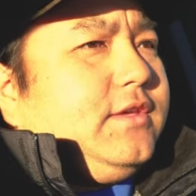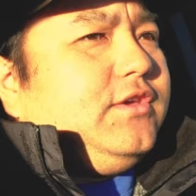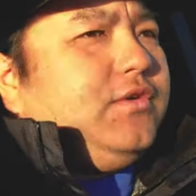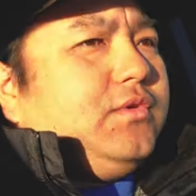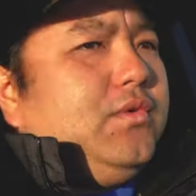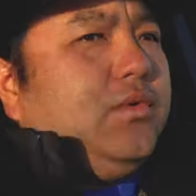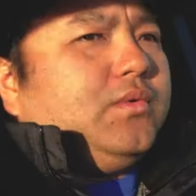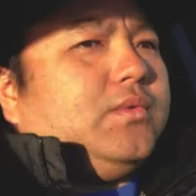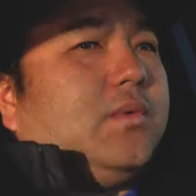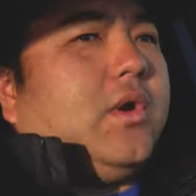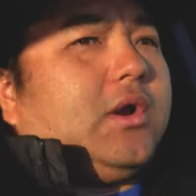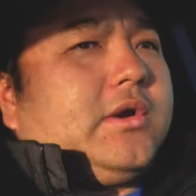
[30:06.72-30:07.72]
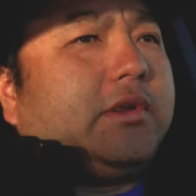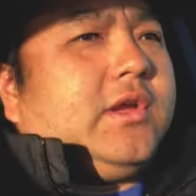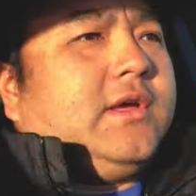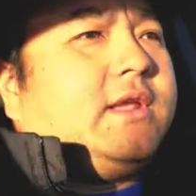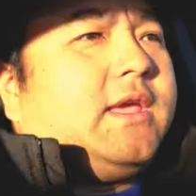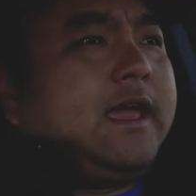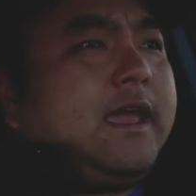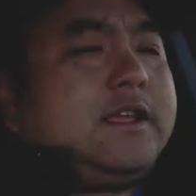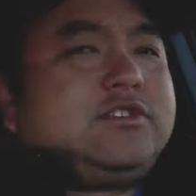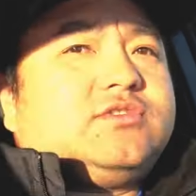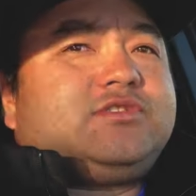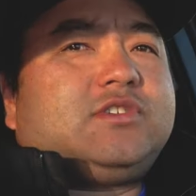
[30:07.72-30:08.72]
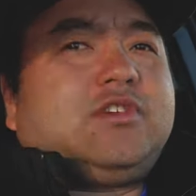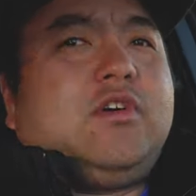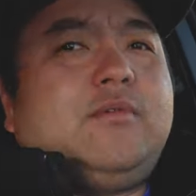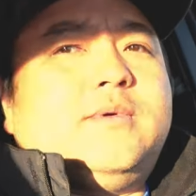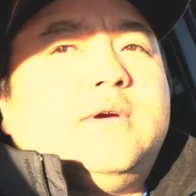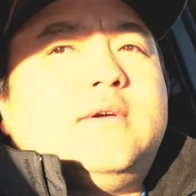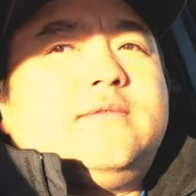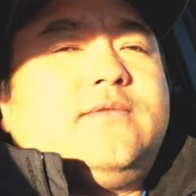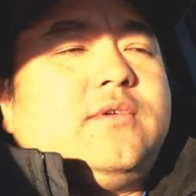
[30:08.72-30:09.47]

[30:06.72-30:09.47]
You are going to hate your Tacoma